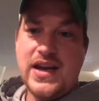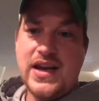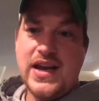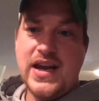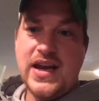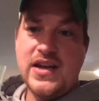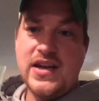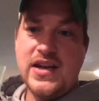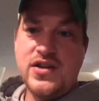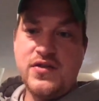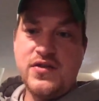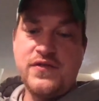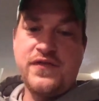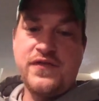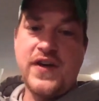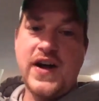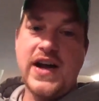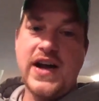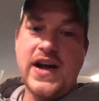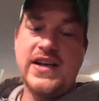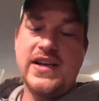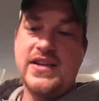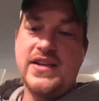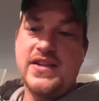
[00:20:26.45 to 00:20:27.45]
and you
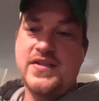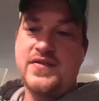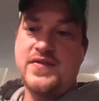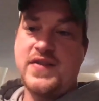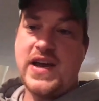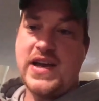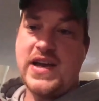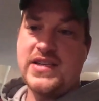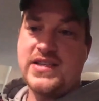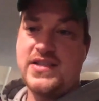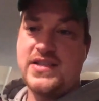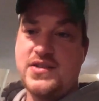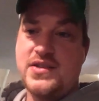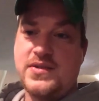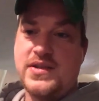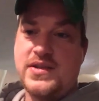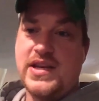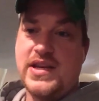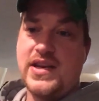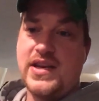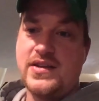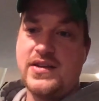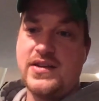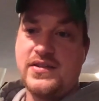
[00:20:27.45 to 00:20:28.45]
find it as fast as you
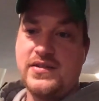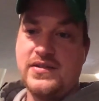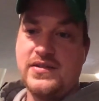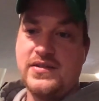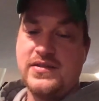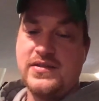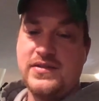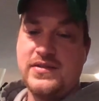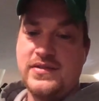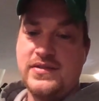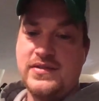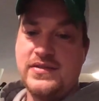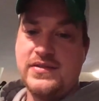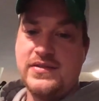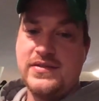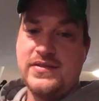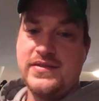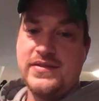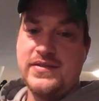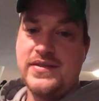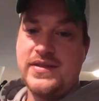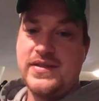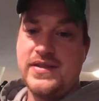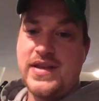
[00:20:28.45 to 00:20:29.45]
can.
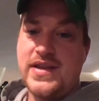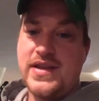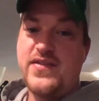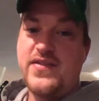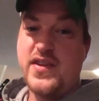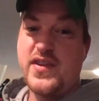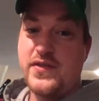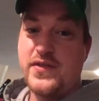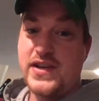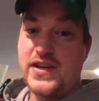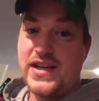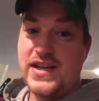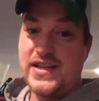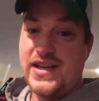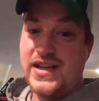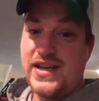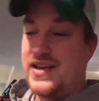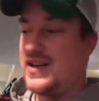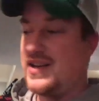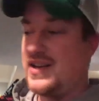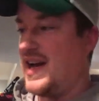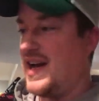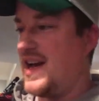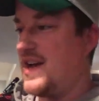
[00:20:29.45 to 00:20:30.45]
Have you ever done that?
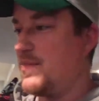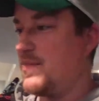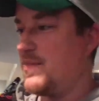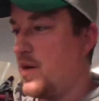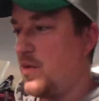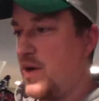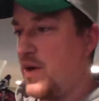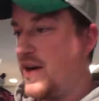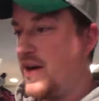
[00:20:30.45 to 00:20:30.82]
I had my wife